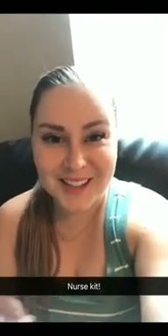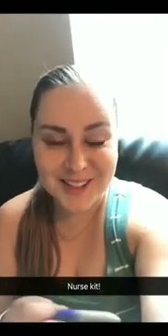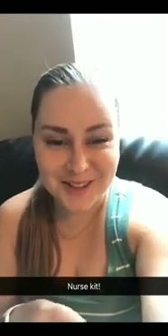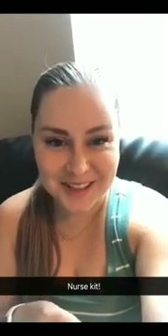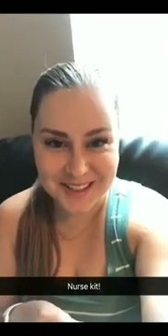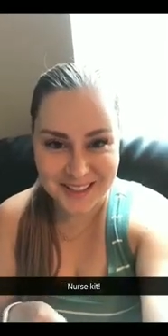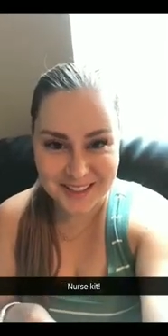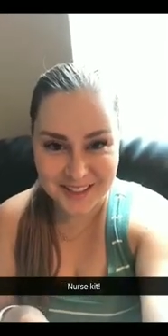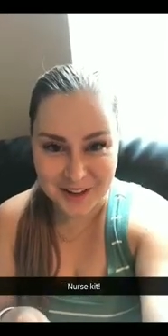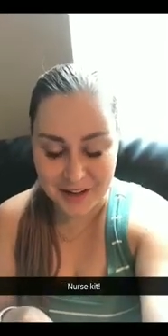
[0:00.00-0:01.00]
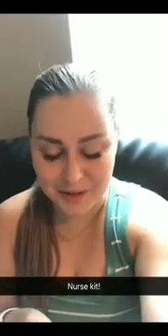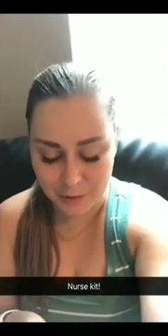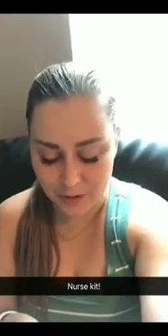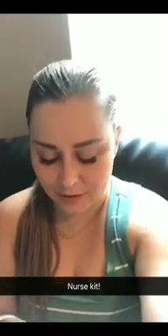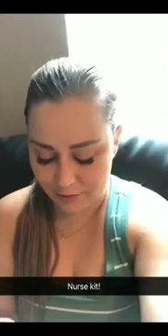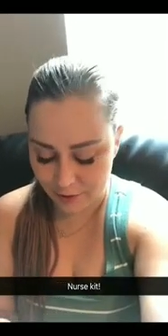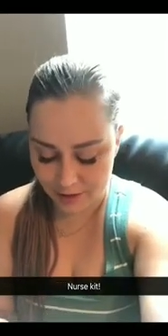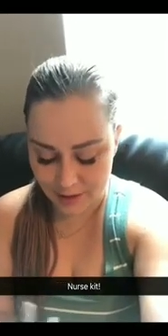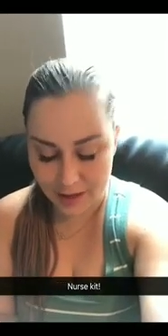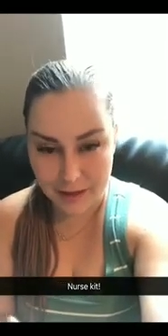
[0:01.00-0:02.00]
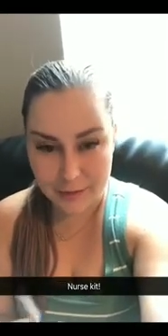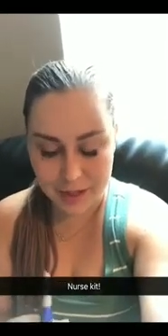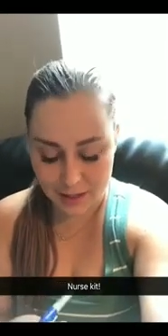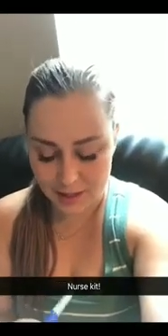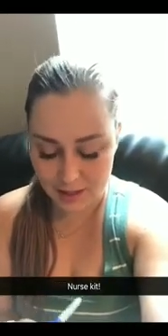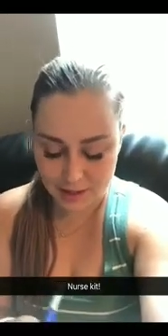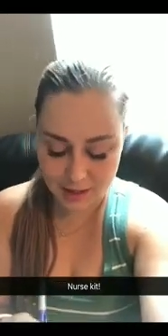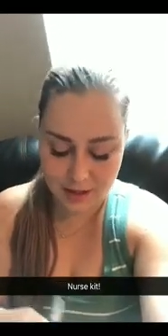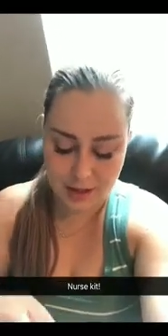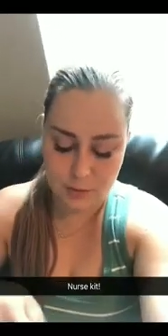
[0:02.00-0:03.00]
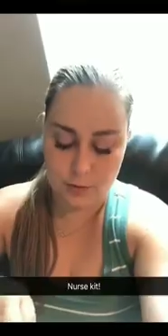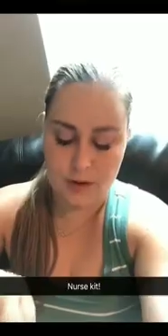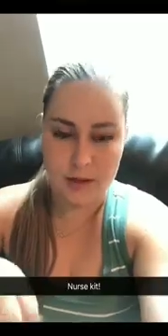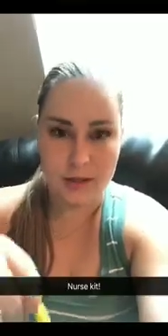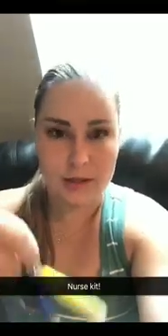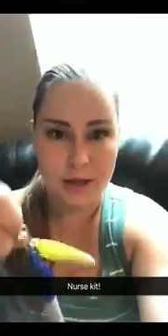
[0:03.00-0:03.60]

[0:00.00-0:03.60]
So let's get started. One of the first items in the kit was